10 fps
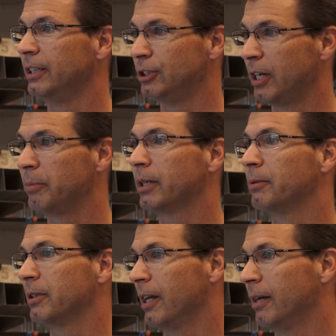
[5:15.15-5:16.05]
In John
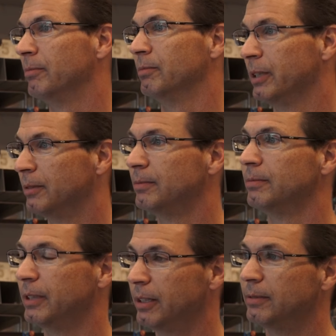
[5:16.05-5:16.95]
Beckwith's lab. Same
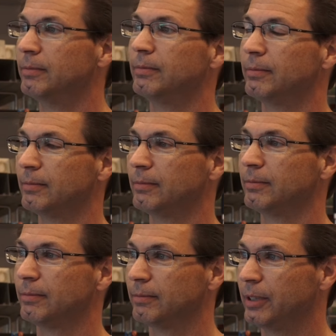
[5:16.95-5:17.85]
lab as you were in.
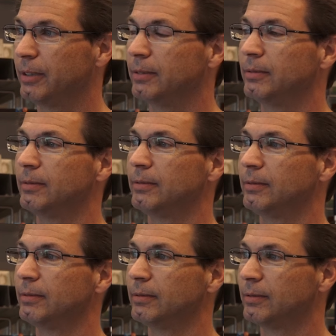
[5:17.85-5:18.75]
Yeah. And then a
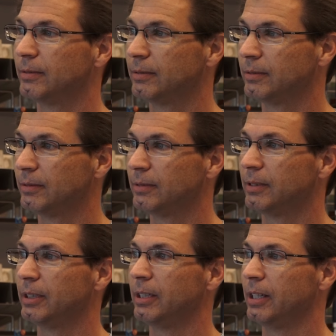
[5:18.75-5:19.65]
postdoc.
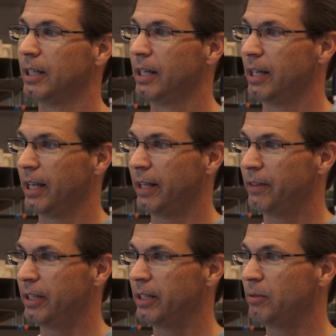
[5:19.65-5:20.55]
With who?
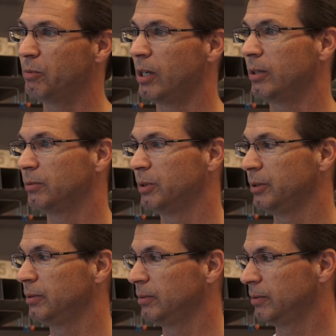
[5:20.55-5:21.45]
And then, well,
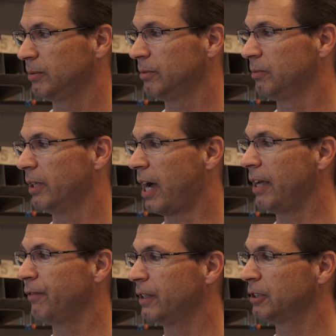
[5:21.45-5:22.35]
when
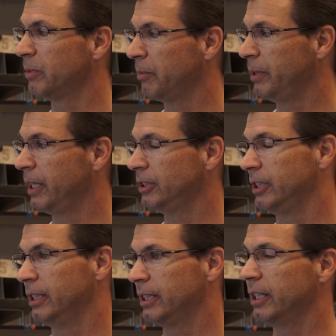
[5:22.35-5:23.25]
I finished my
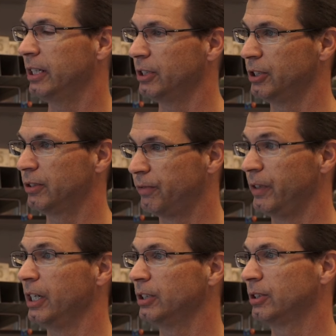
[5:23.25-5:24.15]
PhD, Kit had just
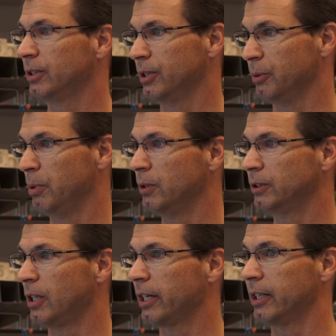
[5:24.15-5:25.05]
finished her
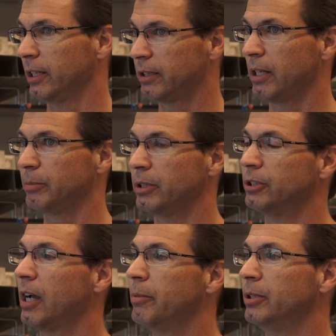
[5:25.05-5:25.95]
postdoc and accepted a
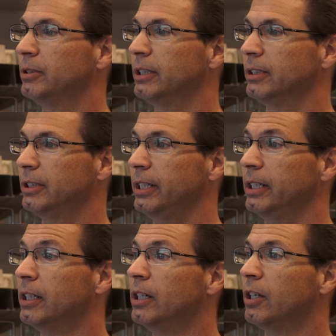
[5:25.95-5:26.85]
job at
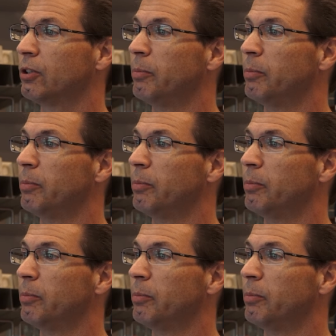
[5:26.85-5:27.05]
UCSD.